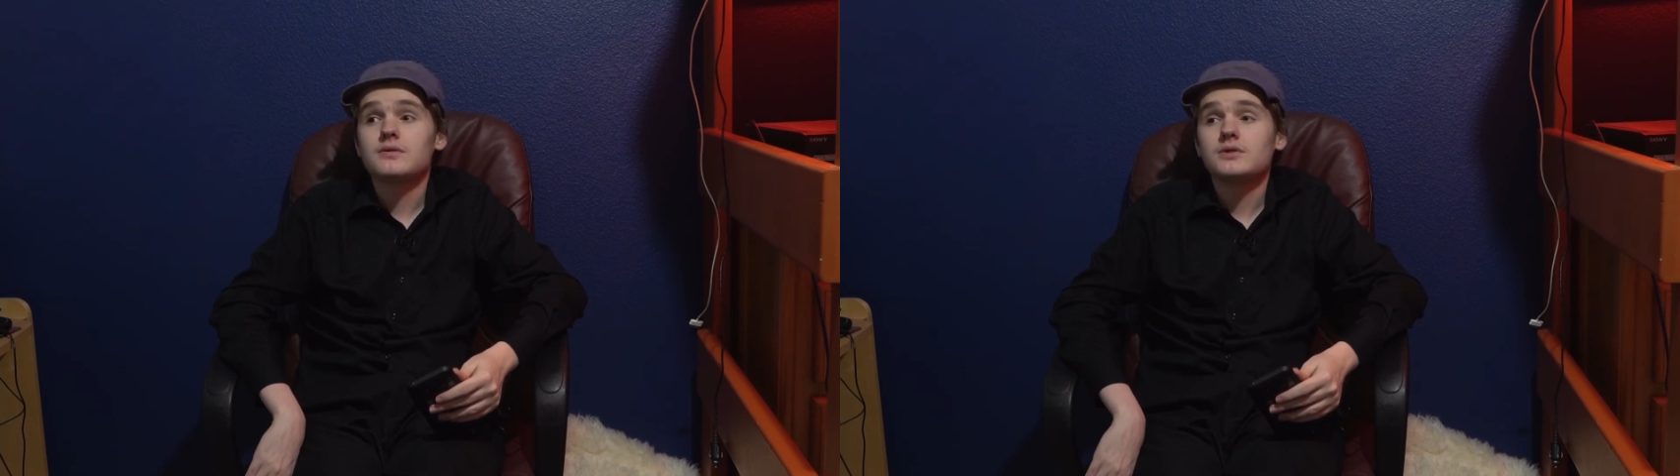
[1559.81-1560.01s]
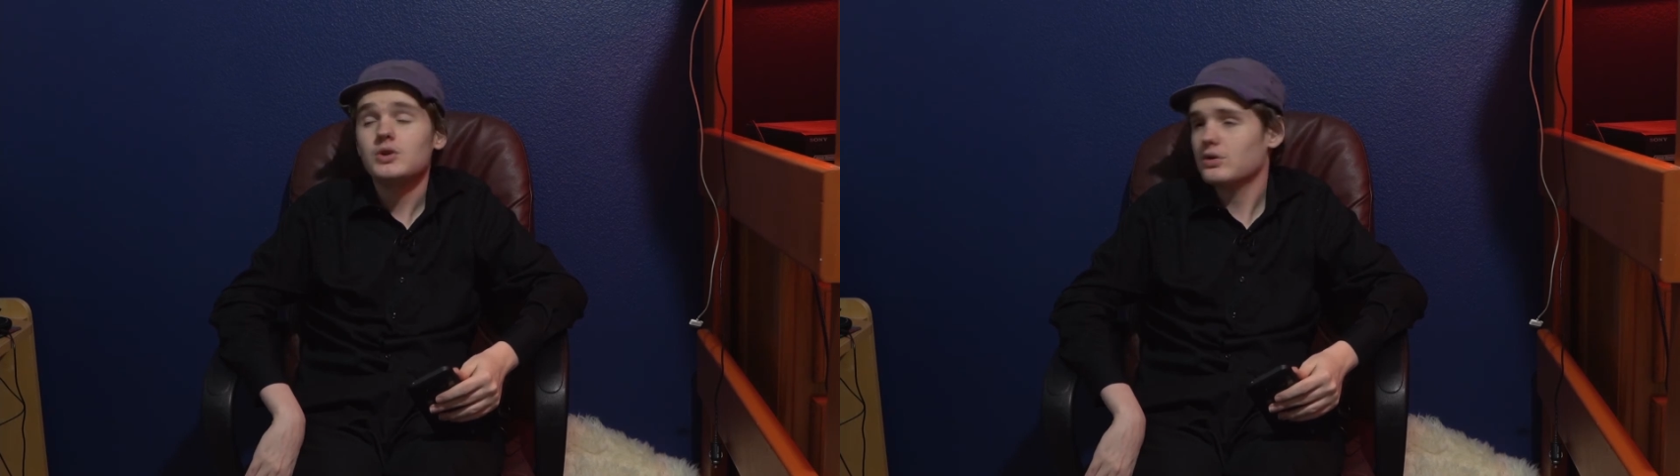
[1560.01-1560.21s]

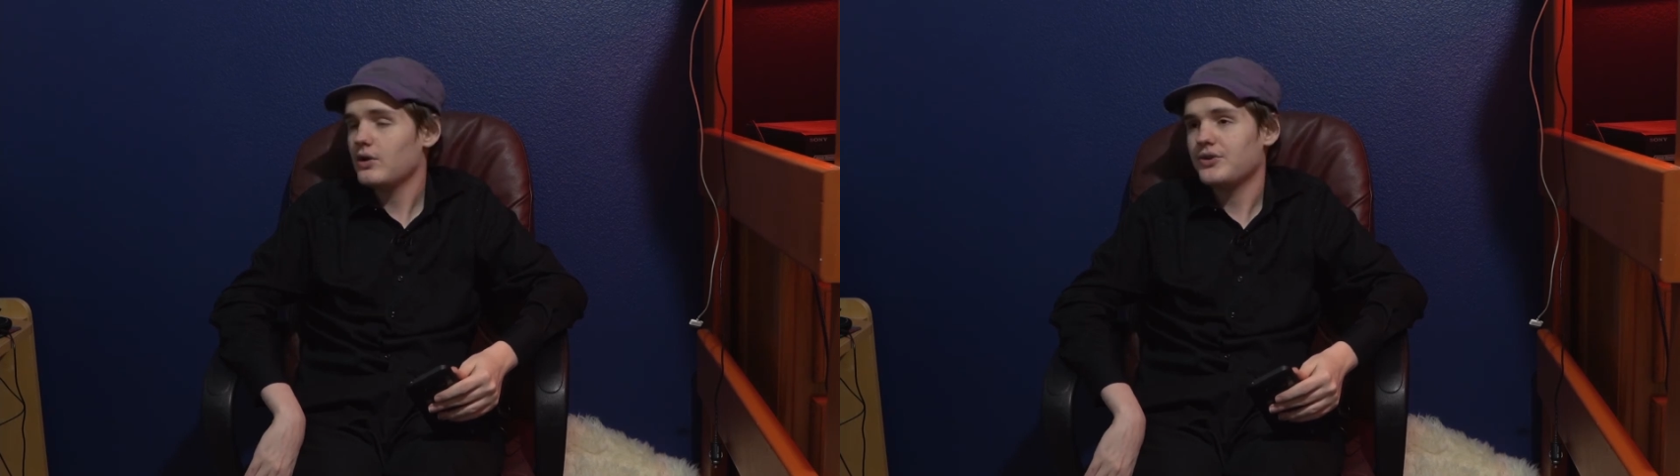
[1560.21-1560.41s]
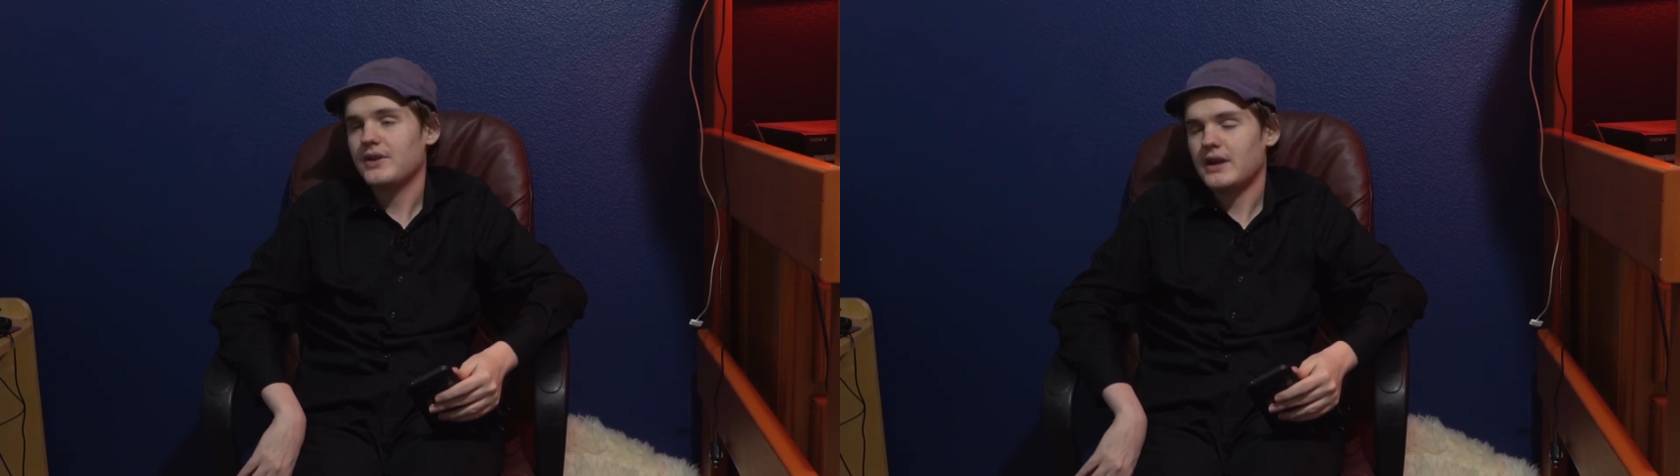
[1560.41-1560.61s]
too
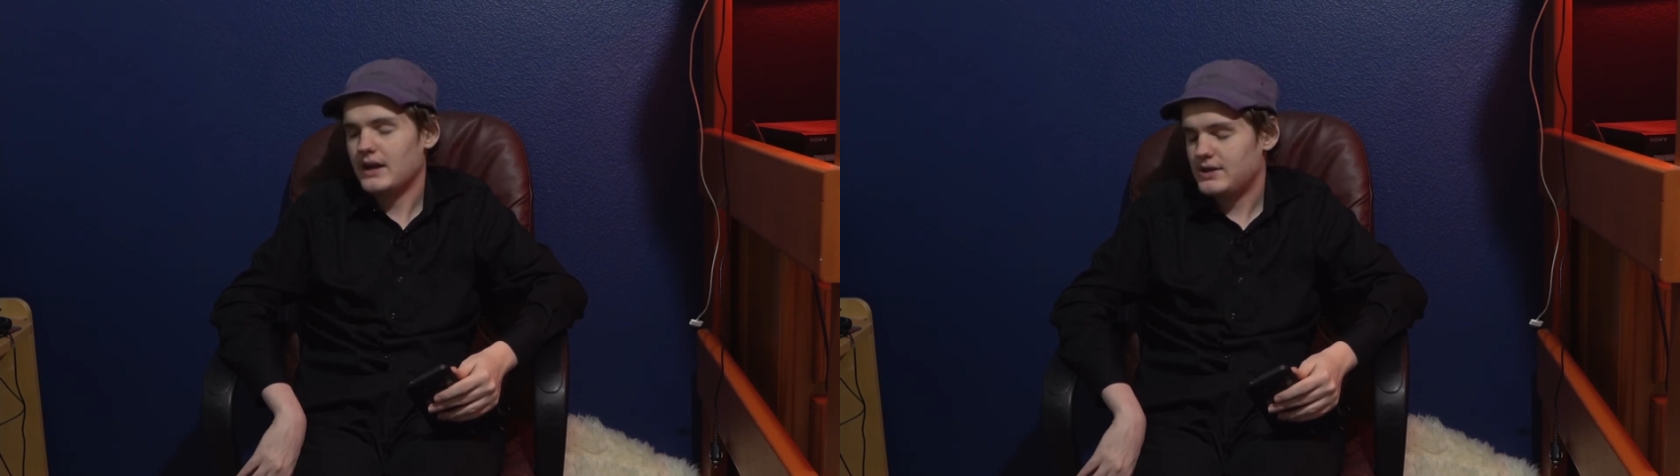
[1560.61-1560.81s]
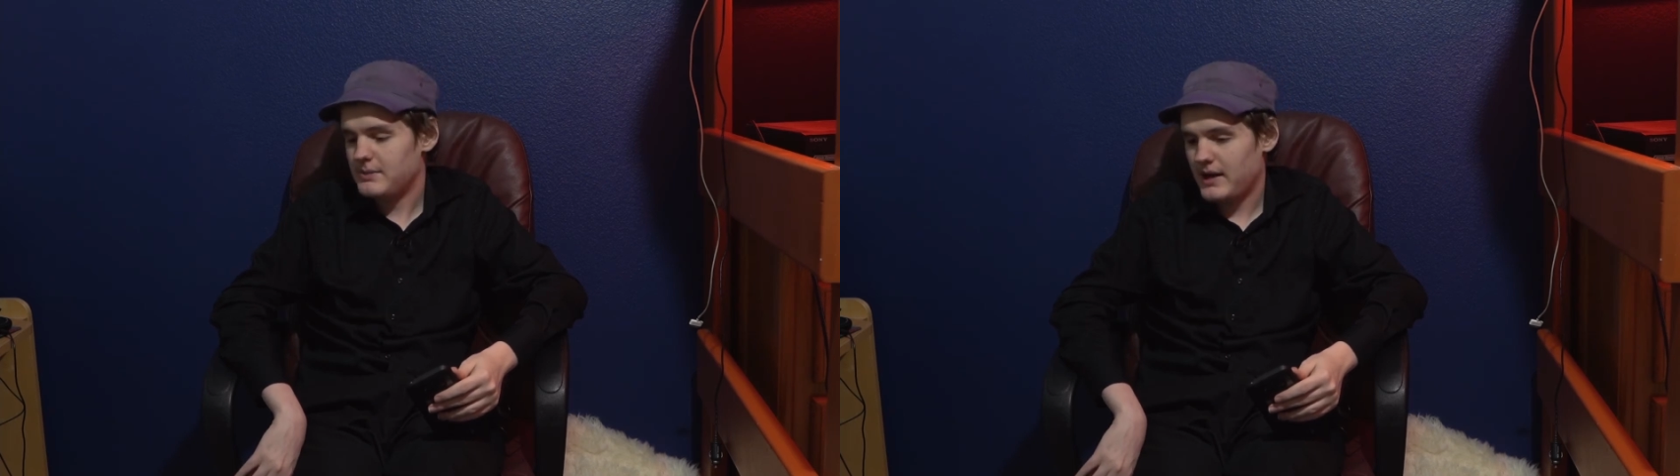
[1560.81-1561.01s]
close to the
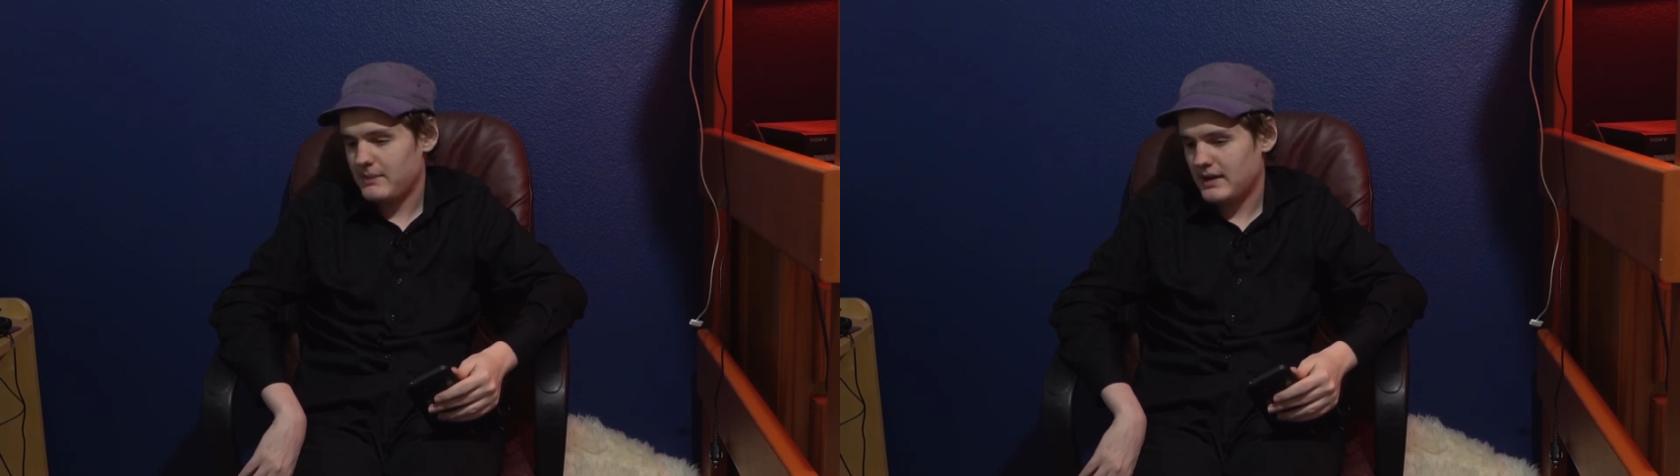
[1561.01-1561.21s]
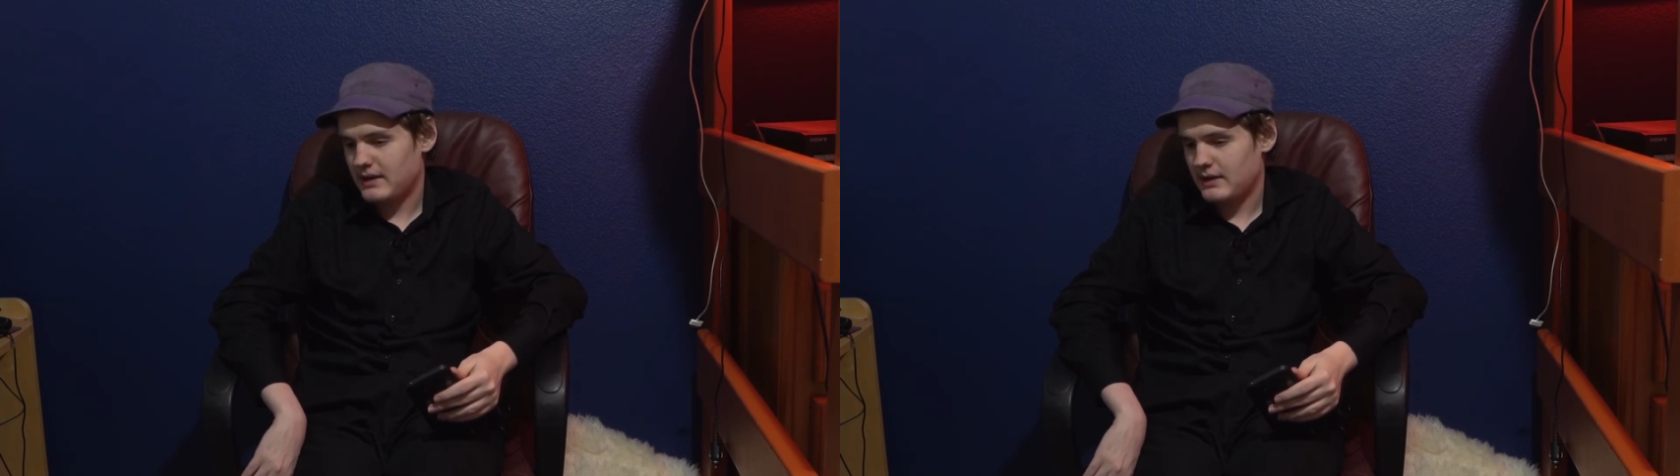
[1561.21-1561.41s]
edge, in my
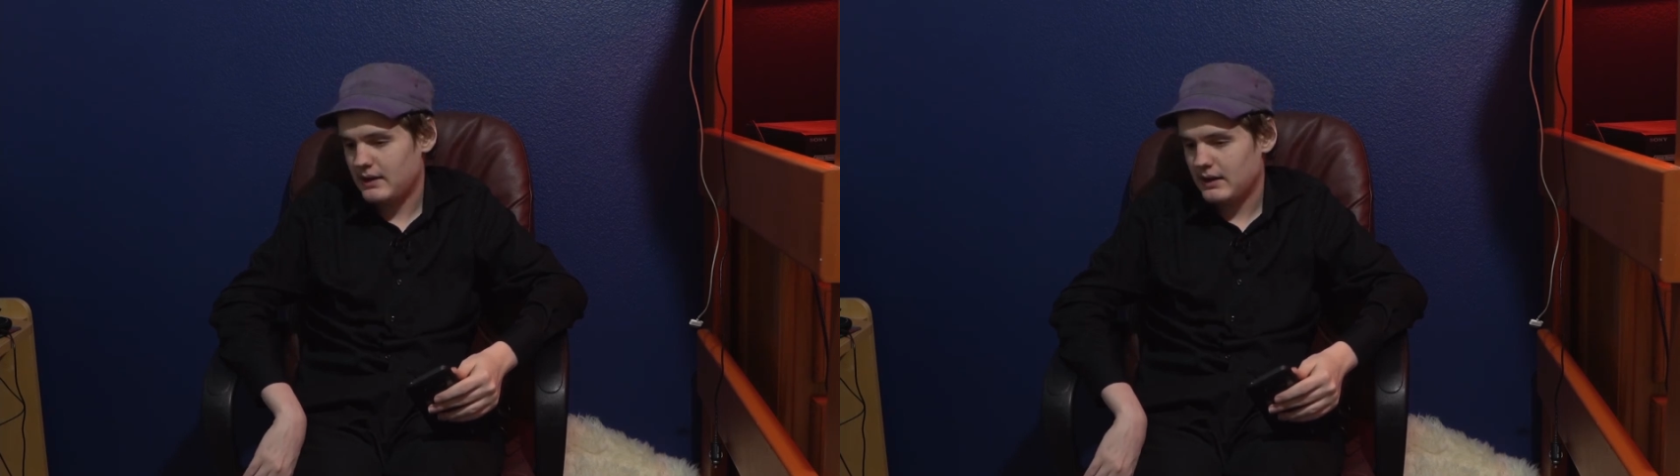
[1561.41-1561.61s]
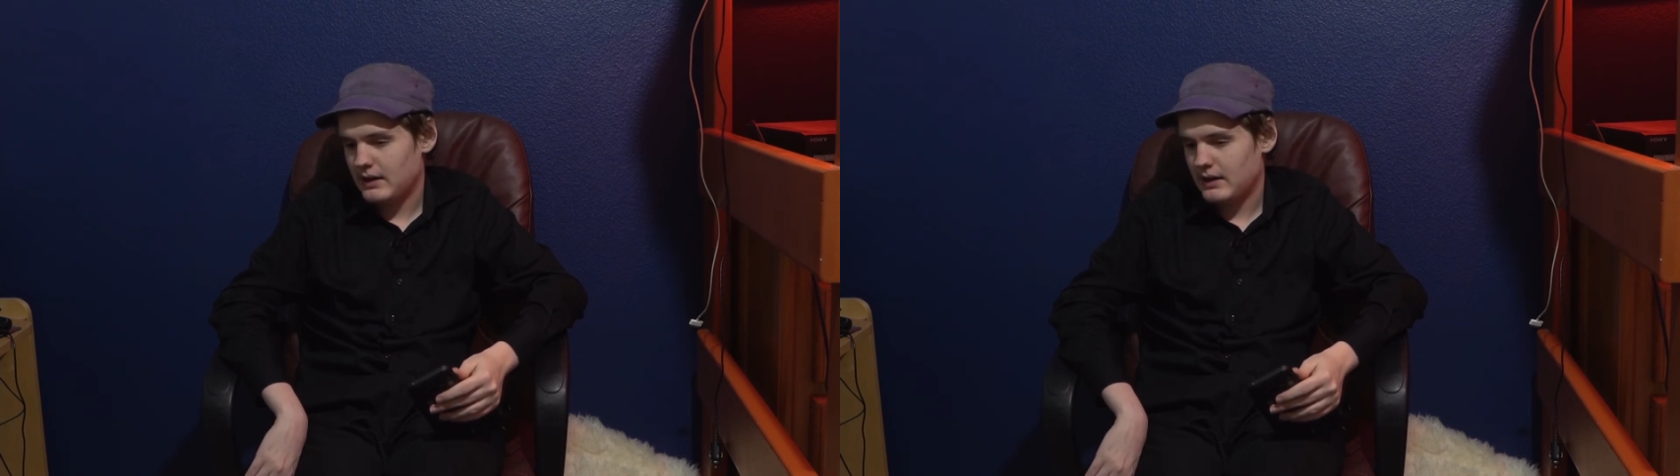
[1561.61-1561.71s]
opinion.